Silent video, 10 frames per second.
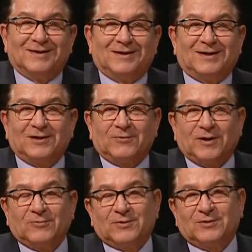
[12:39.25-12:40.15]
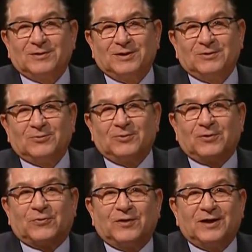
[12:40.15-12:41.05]
At any rate, we're going to deal
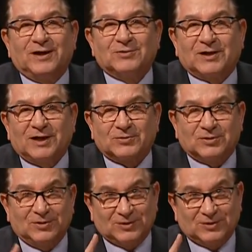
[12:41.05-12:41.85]
with education.